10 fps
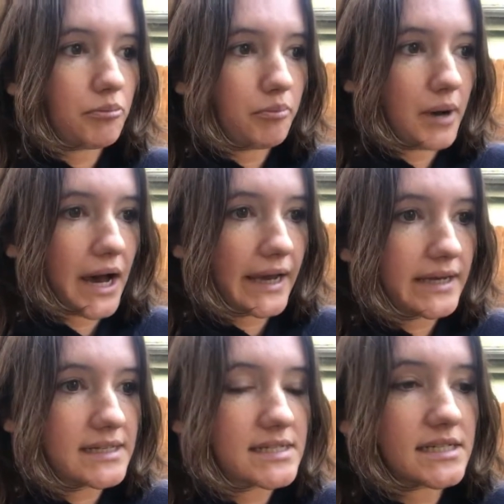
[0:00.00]

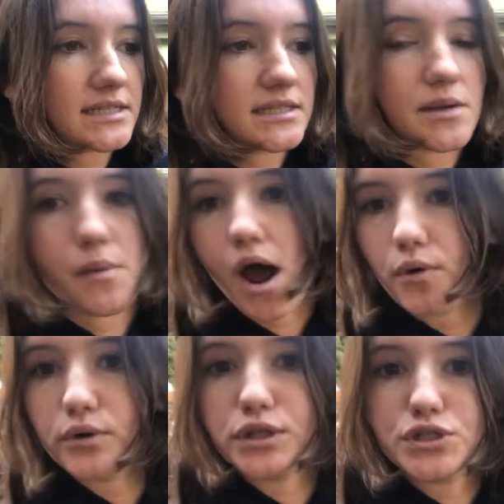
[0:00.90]
but since I'm not
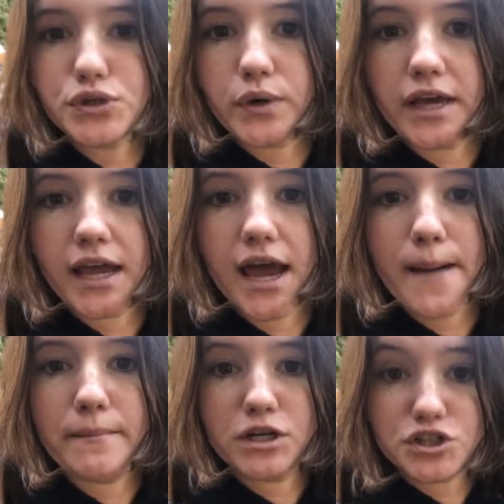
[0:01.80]
really doing much